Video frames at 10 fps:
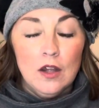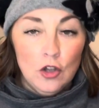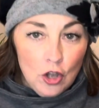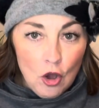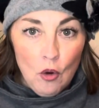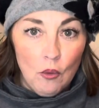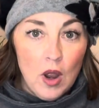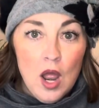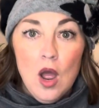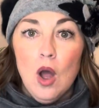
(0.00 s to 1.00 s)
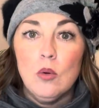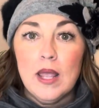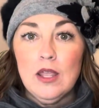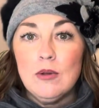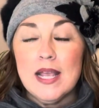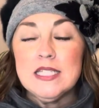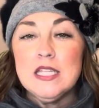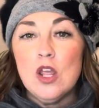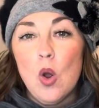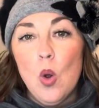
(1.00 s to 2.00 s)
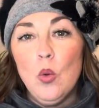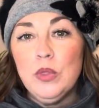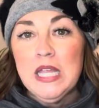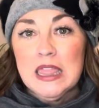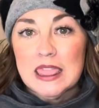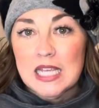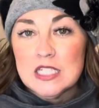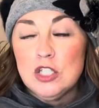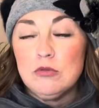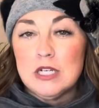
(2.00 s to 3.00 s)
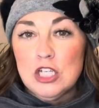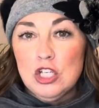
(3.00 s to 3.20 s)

No. Okay, you guys, the only things you can